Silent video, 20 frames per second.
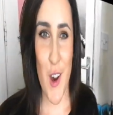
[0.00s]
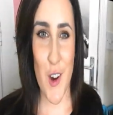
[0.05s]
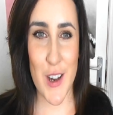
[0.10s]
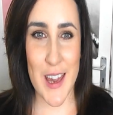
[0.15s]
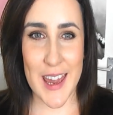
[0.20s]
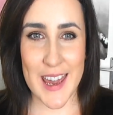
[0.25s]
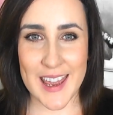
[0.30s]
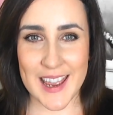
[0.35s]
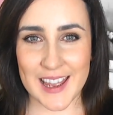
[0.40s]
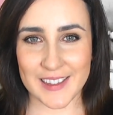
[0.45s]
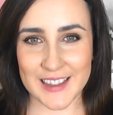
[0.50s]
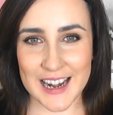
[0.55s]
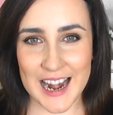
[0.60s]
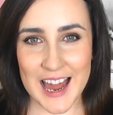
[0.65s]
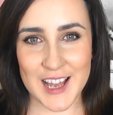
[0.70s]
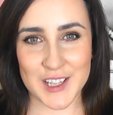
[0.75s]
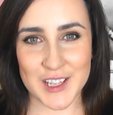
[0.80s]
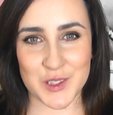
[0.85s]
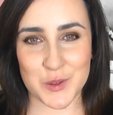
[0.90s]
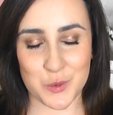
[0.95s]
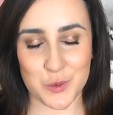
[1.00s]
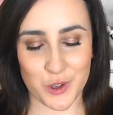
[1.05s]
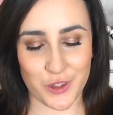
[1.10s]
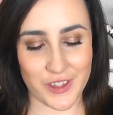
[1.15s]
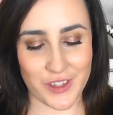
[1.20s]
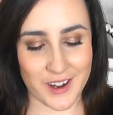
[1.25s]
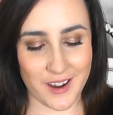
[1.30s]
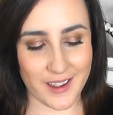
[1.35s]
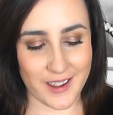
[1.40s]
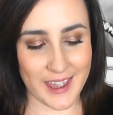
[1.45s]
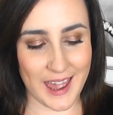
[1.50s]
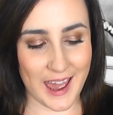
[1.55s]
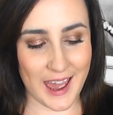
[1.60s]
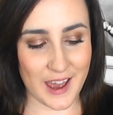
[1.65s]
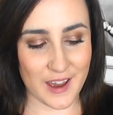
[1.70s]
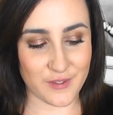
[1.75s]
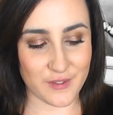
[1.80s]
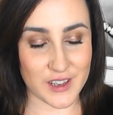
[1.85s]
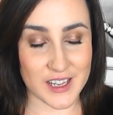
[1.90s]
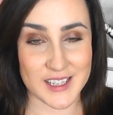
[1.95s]
Okay, and the last one that I
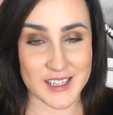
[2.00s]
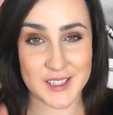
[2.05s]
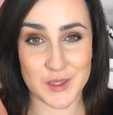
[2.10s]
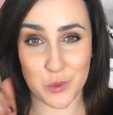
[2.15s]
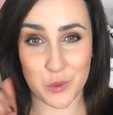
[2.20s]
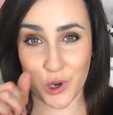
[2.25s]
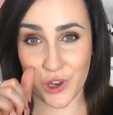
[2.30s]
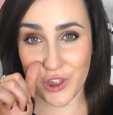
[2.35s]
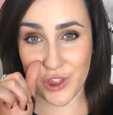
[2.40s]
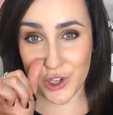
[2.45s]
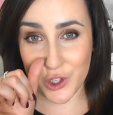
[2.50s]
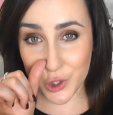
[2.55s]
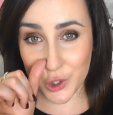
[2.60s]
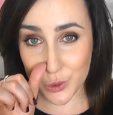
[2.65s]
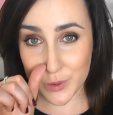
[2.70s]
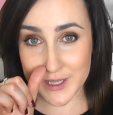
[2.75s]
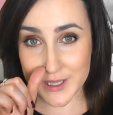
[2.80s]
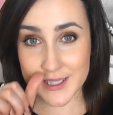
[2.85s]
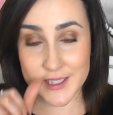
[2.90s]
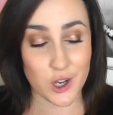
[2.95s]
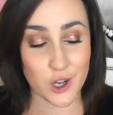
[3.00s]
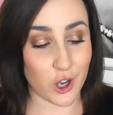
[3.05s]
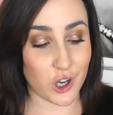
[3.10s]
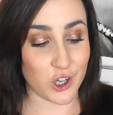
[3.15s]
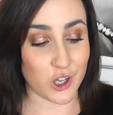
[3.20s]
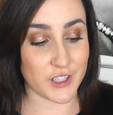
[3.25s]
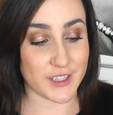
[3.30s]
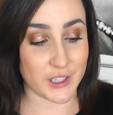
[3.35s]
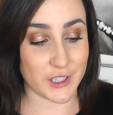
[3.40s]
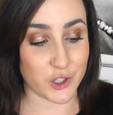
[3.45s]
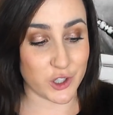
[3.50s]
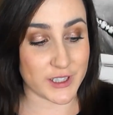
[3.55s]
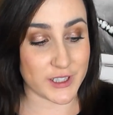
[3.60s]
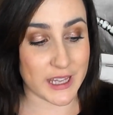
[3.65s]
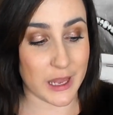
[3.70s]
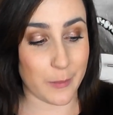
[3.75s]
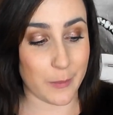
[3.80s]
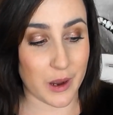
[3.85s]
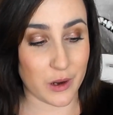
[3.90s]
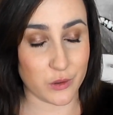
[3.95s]
have is one of the newest colours that just
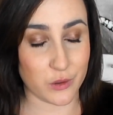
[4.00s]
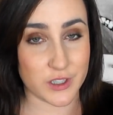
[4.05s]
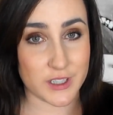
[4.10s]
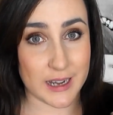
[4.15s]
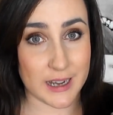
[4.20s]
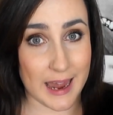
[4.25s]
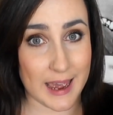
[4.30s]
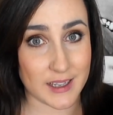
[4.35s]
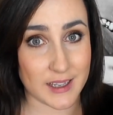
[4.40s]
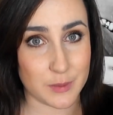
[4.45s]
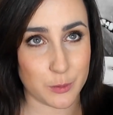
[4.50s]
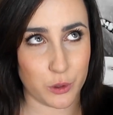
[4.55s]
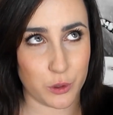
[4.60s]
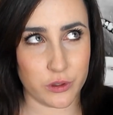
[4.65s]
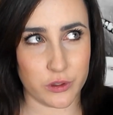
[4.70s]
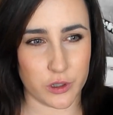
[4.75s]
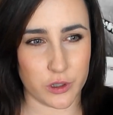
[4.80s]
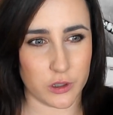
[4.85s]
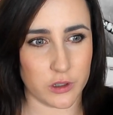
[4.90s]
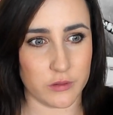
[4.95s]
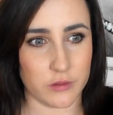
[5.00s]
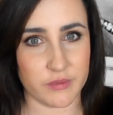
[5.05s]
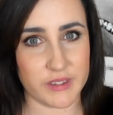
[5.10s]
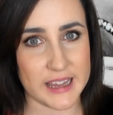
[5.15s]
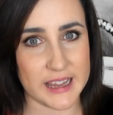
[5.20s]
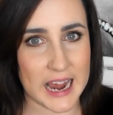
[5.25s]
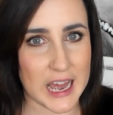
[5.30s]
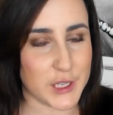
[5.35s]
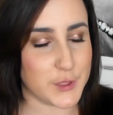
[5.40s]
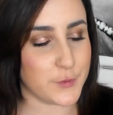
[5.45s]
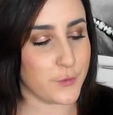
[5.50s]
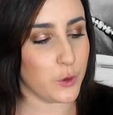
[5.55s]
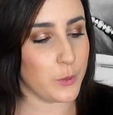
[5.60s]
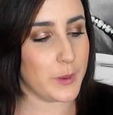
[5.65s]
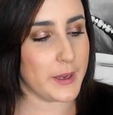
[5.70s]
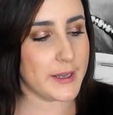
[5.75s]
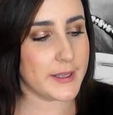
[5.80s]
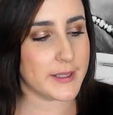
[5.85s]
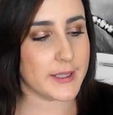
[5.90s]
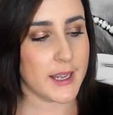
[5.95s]
came out last month, or in the last few
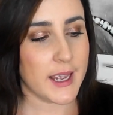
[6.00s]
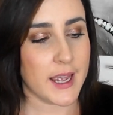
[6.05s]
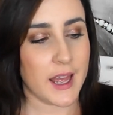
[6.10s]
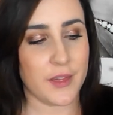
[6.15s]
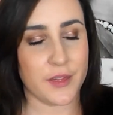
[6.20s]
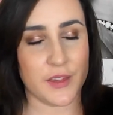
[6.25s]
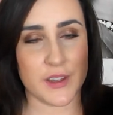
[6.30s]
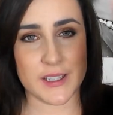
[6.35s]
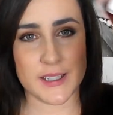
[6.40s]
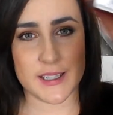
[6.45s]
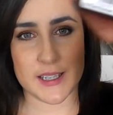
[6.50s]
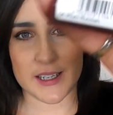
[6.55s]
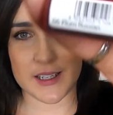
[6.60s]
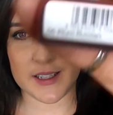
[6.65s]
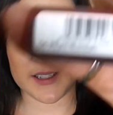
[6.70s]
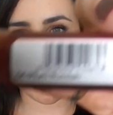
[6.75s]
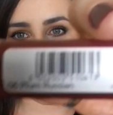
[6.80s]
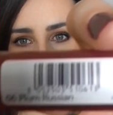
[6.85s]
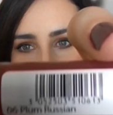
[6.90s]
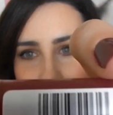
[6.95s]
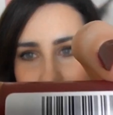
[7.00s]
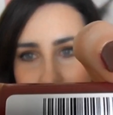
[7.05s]
weeks. This is